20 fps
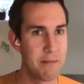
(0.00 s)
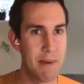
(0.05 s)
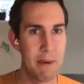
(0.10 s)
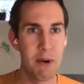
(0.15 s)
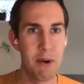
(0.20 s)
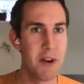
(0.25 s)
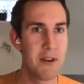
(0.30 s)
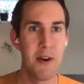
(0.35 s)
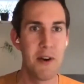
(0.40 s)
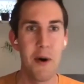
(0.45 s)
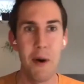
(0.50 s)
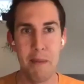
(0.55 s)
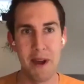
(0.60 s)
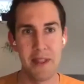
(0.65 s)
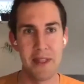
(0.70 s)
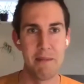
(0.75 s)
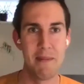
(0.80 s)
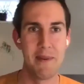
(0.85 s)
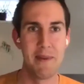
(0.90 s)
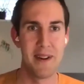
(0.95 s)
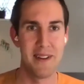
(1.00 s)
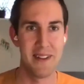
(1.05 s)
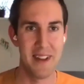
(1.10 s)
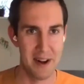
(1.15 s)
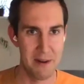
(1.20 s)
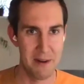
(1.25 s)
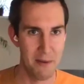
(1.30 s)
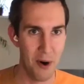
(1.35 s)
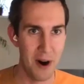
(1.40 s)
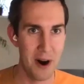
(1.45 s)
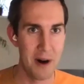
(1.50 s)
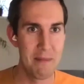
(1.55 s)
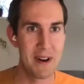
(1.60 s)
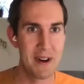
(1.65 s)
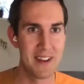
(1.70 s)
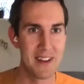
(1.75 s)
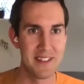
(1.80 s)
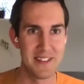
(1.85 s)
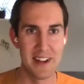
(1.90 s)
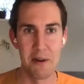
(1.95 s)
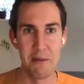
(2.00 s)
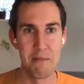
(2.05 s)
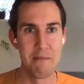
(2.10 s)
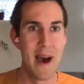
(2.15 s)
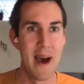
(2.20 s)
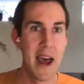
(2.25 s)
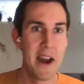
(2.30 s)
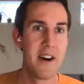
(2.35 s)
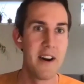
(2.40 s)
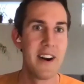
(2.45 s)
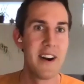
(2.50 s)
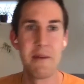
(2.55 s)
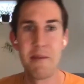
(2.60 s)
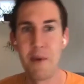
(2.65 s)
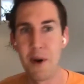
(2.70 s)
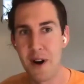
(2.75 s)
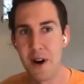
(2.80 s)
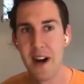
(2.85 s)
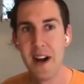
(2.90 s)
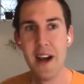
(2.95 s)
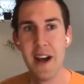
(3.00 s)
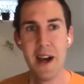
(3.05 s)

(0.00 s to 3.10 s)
People don't know about them anymore because they don't matter anymore.